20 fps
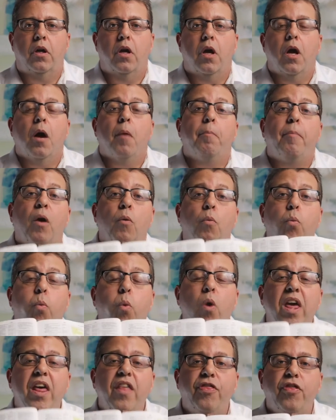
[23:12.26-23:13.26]
But
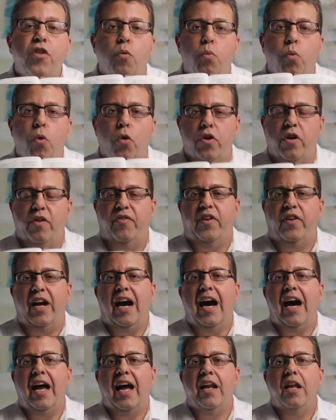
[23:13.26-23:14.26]
with the Word of
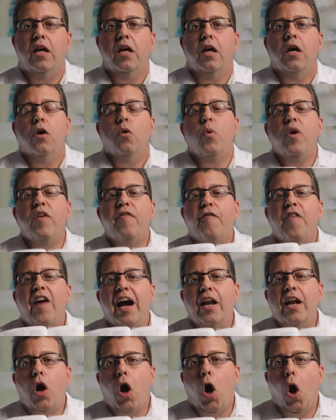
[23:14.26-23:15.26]
God, we
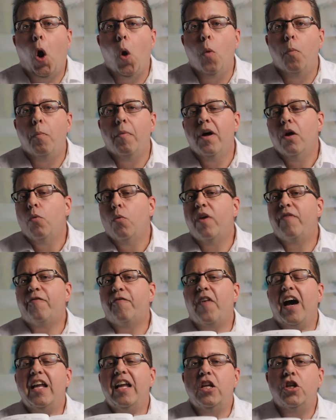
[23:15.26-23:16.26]
find hope. We
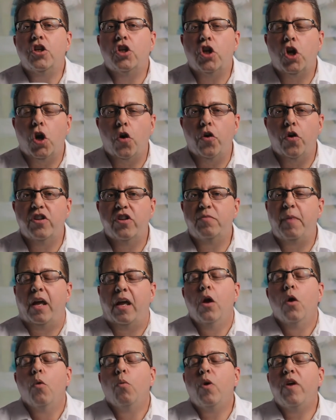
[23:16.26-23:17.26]
find encouragement.
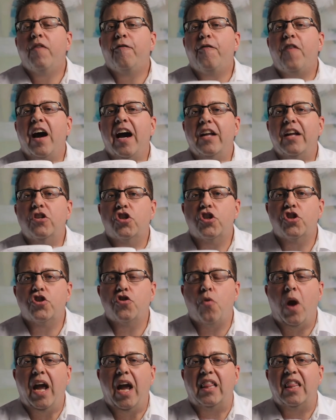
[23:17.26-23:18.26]
We find
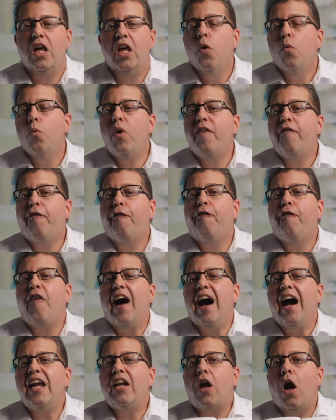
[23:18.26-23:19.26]
strength. We
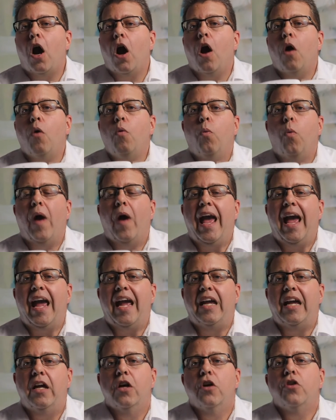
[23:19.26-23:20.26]
find our
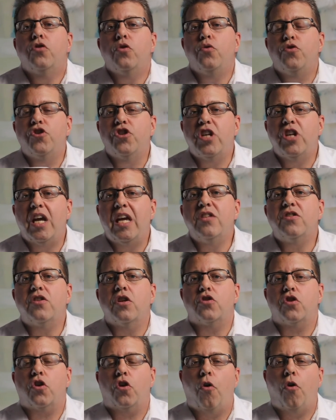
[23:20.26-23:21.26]
way to
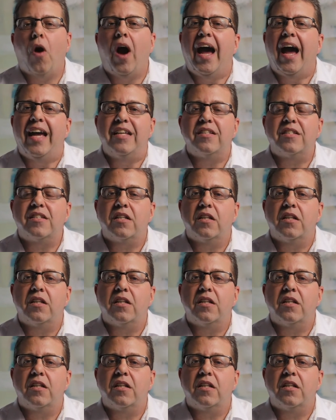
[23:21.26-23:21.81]
Jesus Christ,